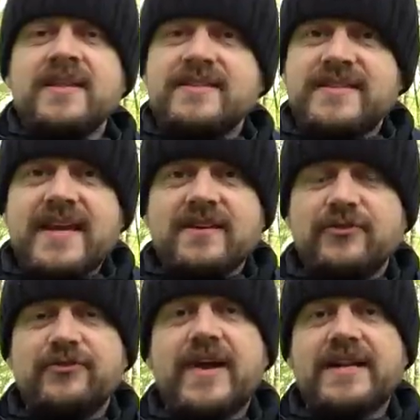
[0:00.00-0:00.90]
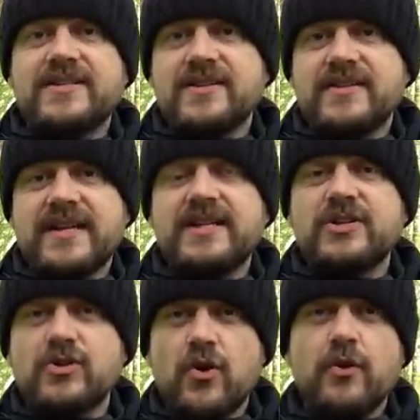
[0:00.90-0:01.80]
The second factor that
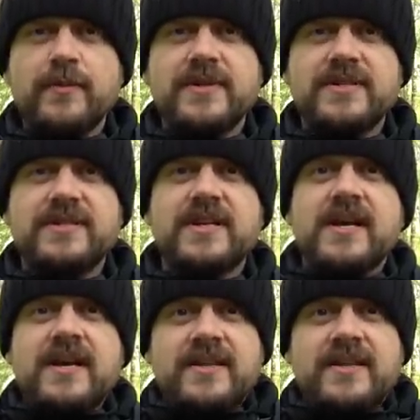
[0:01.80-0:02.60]
determines